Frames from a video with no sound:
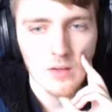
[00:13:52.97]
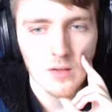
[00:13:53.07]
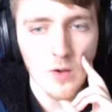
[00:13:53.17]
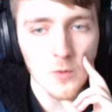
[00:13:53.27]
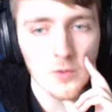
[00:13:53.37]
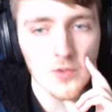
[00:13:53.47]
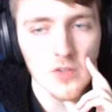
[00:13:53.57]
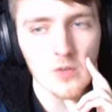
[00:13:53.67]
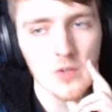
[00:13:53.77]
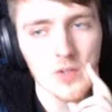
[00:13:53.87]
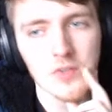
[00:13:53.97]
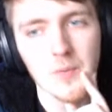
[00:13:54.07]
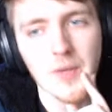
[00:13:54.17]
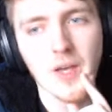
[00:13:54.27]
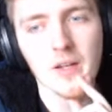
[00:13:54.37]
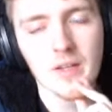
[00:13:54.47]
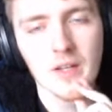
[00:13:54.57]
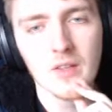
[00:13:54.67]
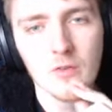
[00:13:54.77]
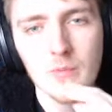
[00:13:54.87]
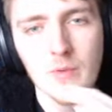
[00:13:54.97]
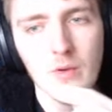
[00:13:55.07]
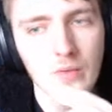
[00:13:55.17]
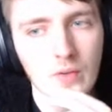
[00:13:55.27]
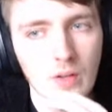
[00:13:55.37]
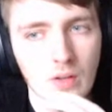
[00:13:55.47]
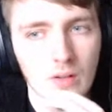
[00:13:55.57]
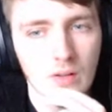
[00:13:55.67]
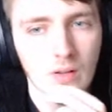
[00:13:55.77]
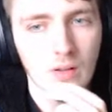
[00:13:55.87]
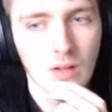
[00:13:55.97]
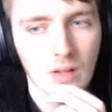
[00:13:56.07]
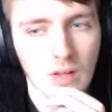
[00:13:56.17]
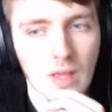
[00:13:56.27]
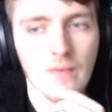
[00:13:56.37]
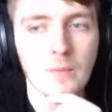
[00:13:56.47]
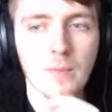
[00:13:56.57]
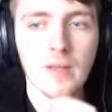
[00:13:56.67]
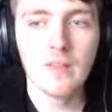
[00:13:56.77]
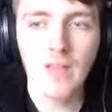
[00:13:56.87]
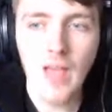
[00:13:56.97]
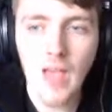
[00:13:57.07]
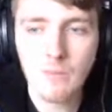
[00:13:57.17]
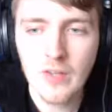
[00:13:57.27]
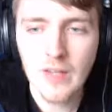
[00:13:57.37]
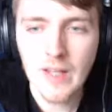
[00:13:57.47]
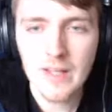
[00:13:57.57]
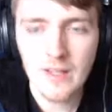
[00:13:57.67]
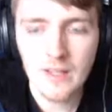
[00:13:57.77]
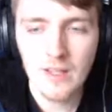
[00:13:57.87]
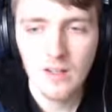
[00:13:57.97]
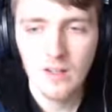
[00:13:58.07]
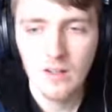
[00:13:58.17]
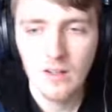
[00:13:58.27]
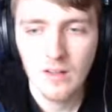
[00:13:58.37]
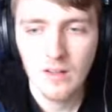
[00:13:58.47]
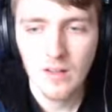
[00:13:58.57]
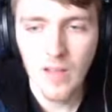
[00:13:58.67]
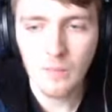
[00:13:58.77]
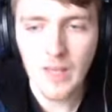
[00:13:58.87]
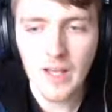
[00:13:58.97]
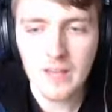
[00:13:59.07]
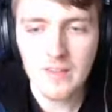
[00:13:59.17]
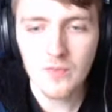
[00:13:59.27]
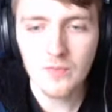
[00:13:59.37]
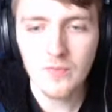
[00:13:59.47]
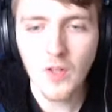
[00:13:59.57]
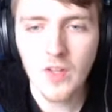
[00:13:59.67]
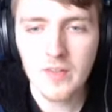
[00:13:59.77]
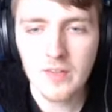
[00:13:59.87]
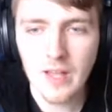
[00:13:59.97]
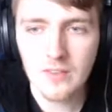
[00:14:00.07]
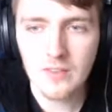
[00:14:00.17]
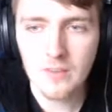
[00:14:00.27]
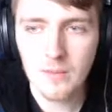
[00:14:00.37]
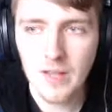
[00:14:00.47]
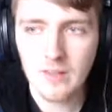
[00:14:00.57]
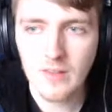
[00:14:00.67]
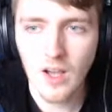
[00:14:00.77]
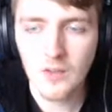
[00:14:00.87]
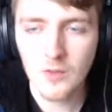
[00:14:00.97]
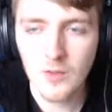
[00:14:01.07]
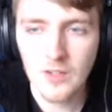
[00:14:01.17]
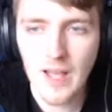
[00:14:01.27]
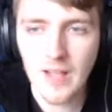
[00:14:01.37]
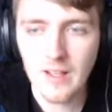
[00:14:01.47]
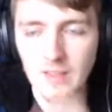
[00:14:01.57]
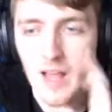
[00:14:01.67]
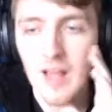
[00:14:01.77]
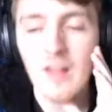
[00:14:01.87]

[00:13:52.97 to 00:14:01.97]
Cauldron also we kind of need the removal. If I picked the Emery Lady and we had this full-on Dance of the Man's hardcore deck, that